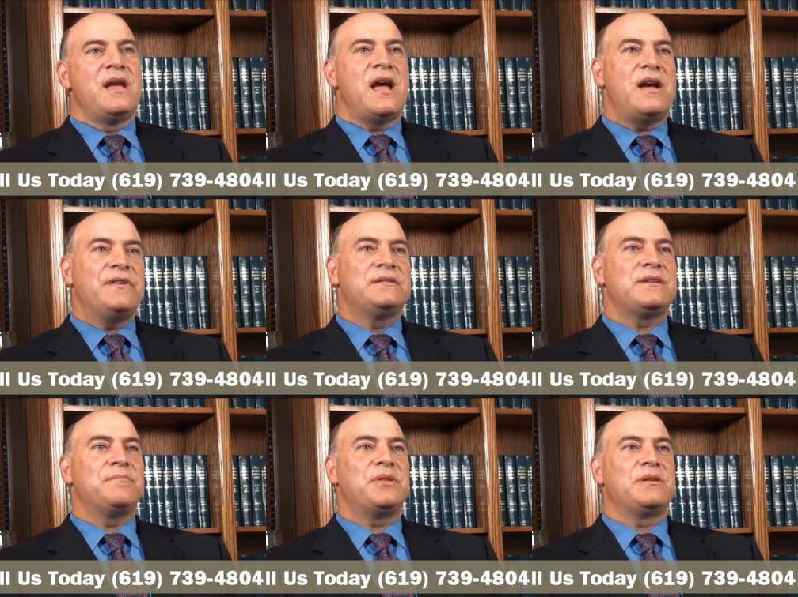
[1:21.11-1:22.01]
Having
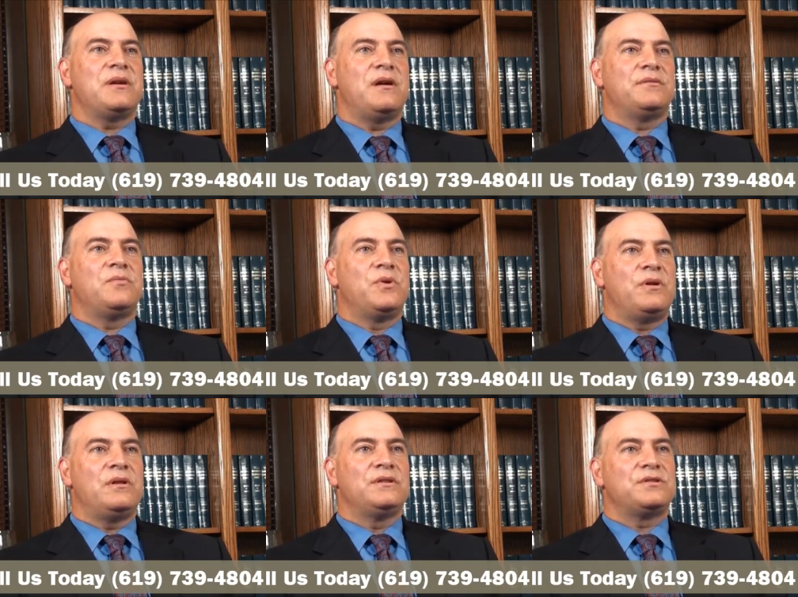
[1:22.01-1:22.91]
something called a
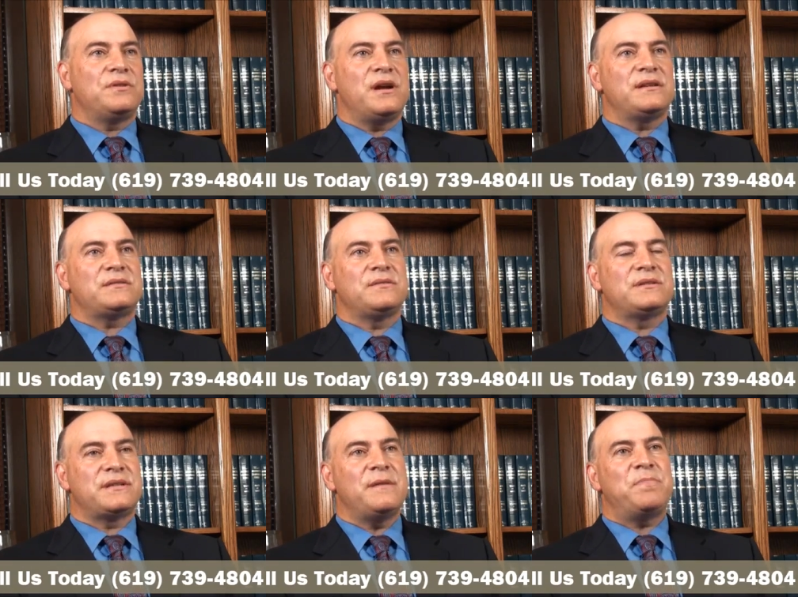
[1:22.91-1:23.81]
will and trust or
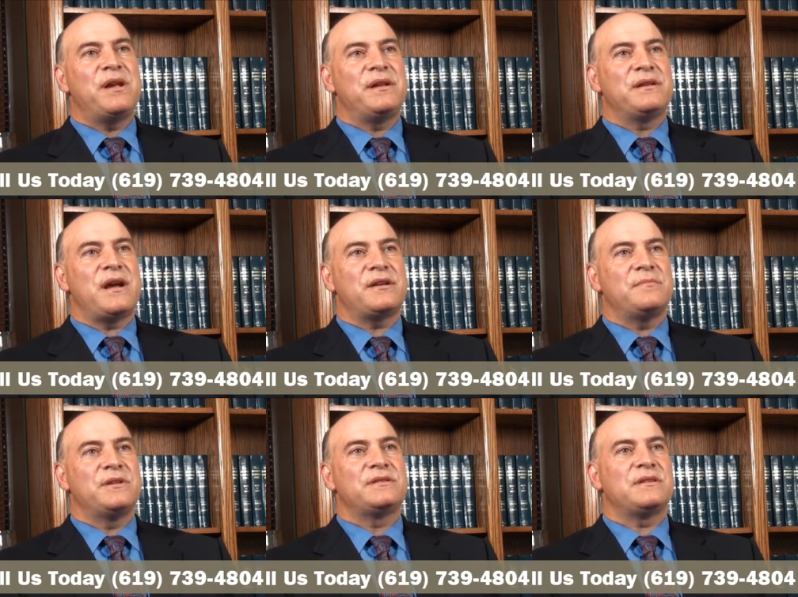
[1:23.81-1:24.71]
estate planning
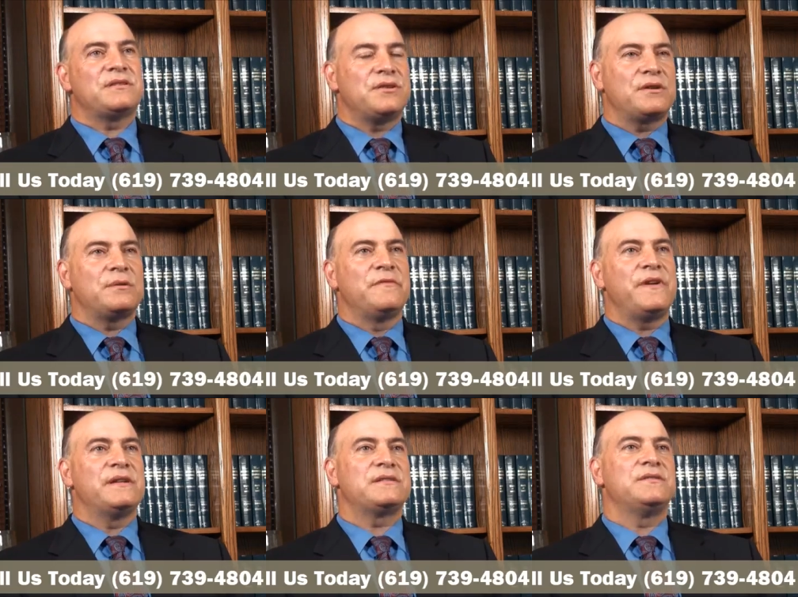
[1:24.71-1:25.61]
documents
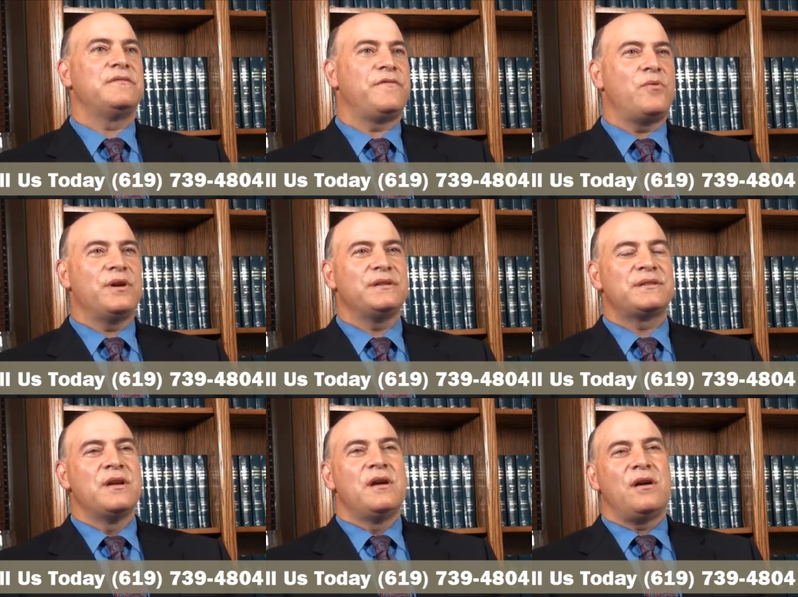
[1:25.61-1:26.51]
circumvents and
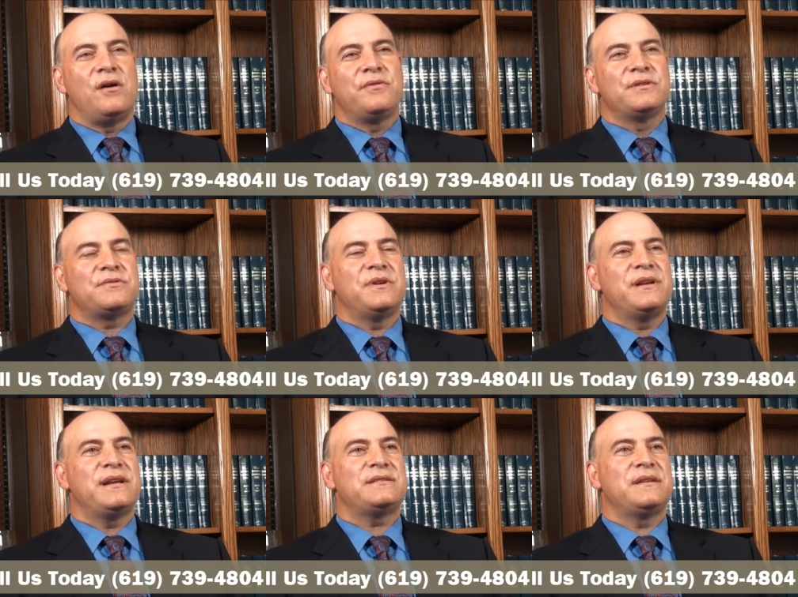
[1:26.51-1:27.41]
avoids all those
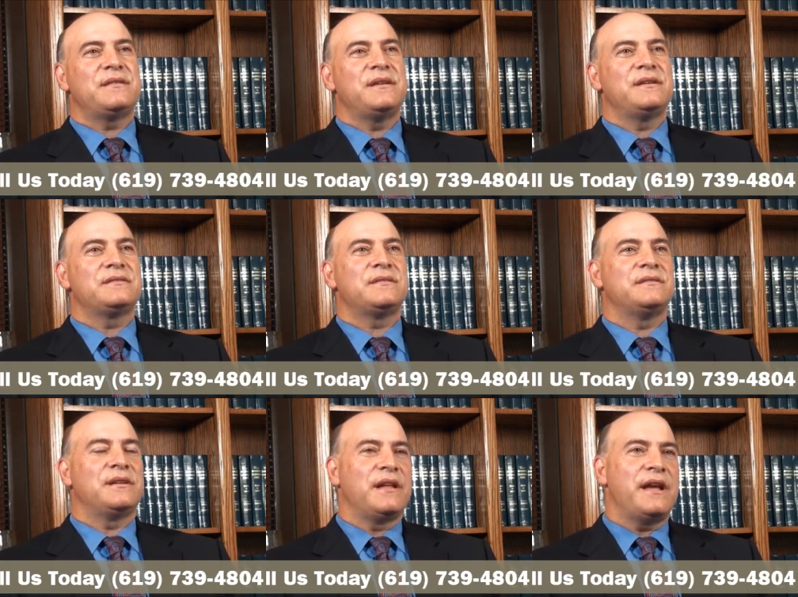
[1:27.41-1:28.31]
3 nasty things:
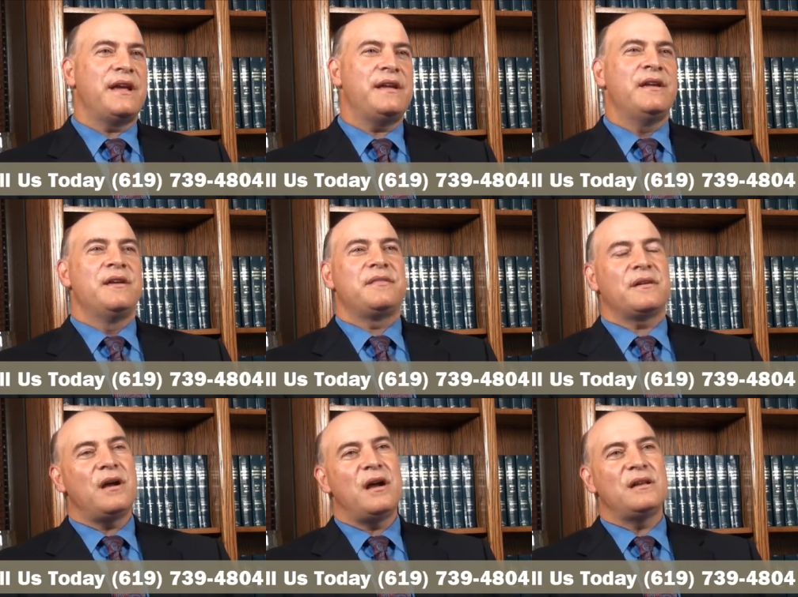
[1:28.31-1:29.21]
the delay,
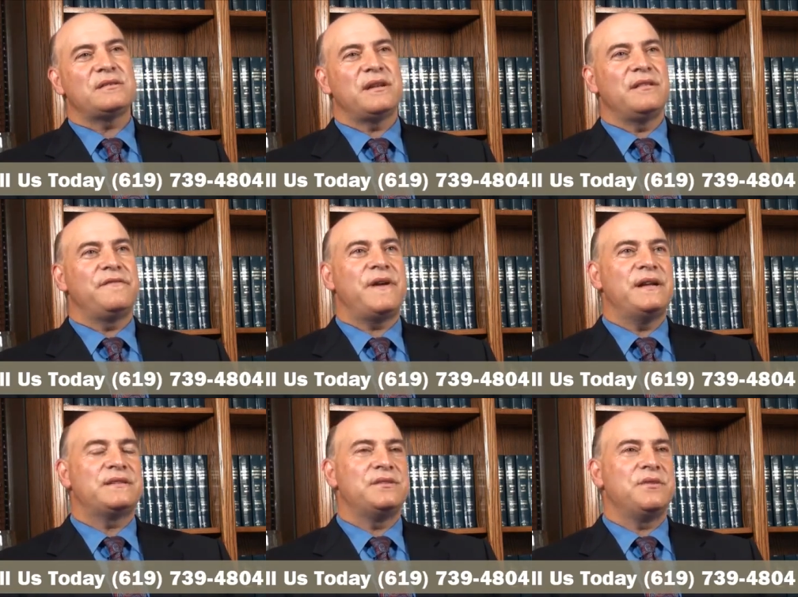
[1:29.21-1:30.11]
the cost, and the
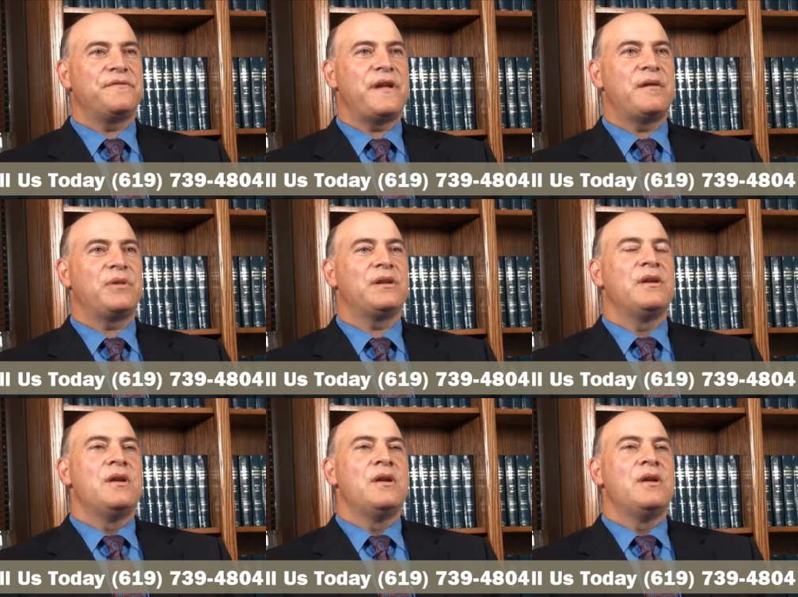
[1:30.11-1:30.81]
fights in your family.